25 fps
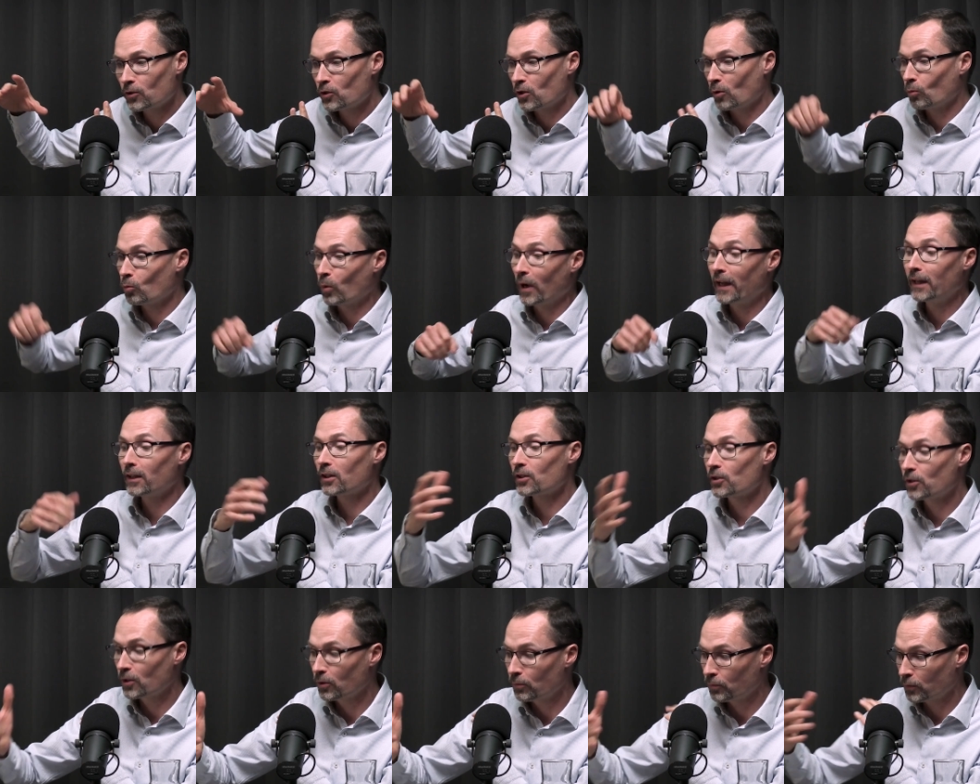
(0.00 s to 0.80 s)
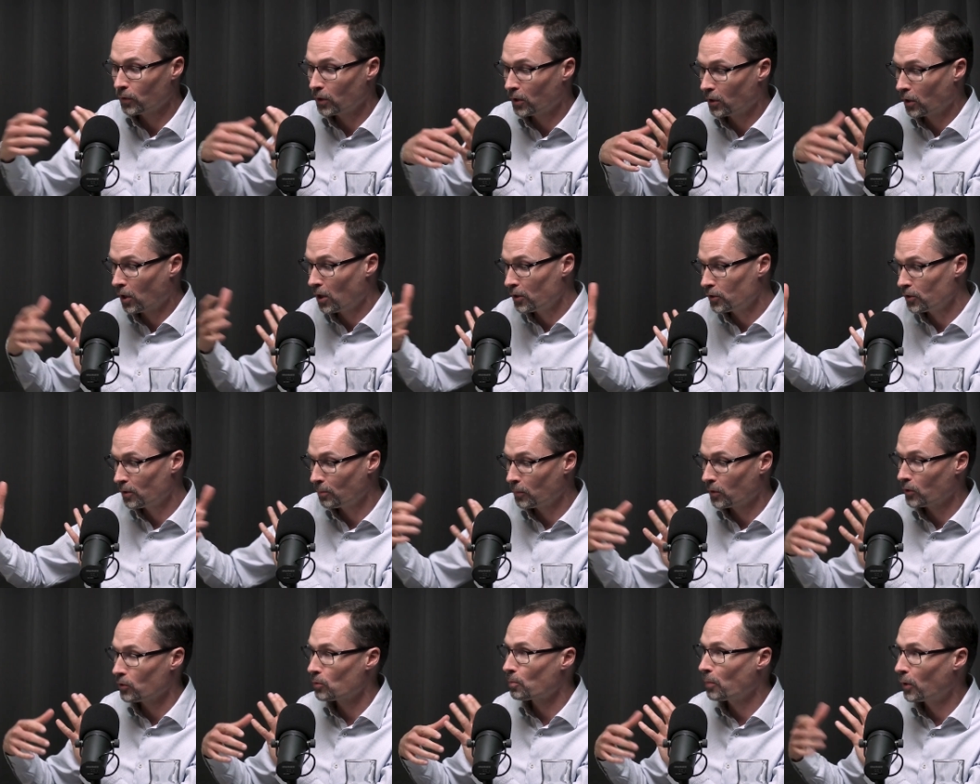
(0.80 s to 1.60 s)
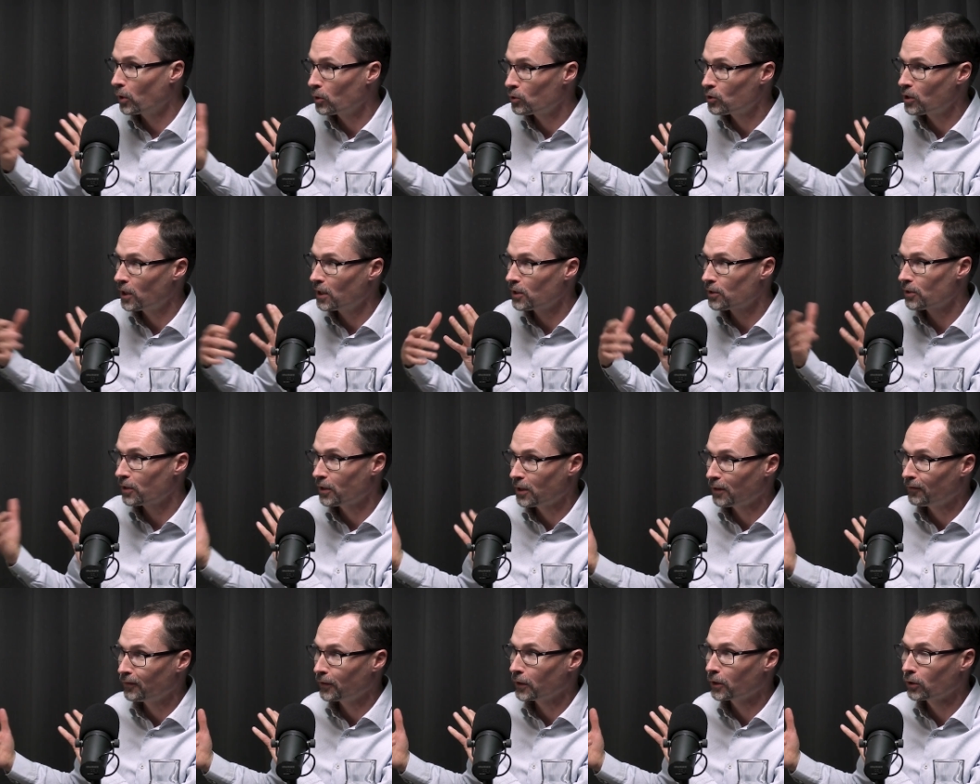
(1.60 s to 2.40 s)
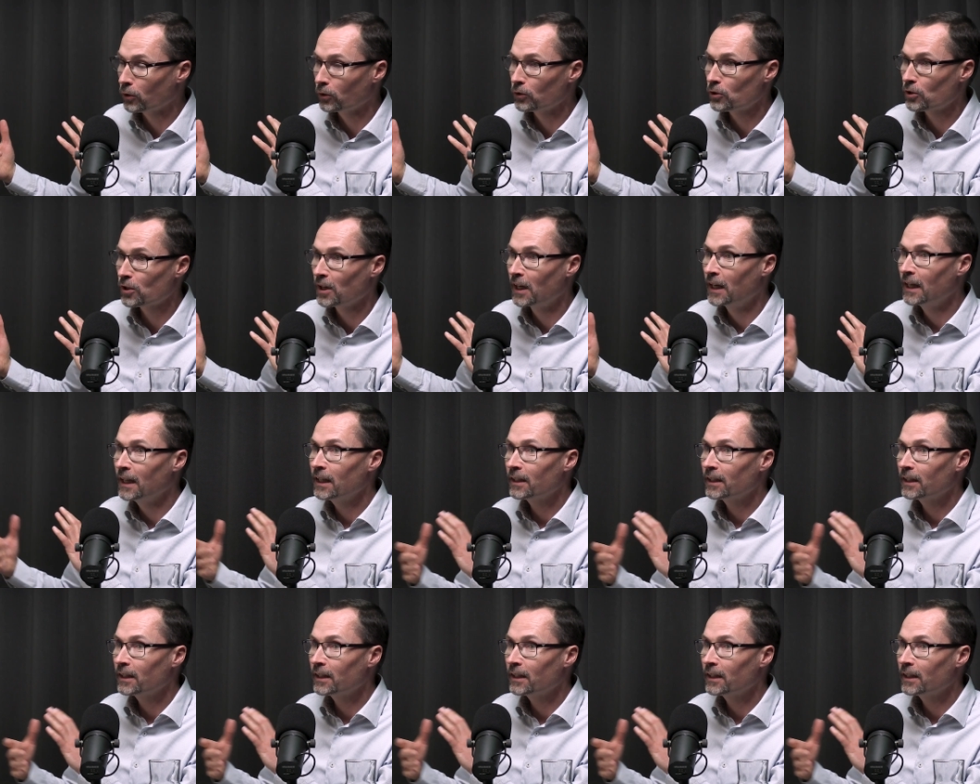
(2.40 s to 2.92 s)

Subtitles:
So when does the customers purchase the different goods?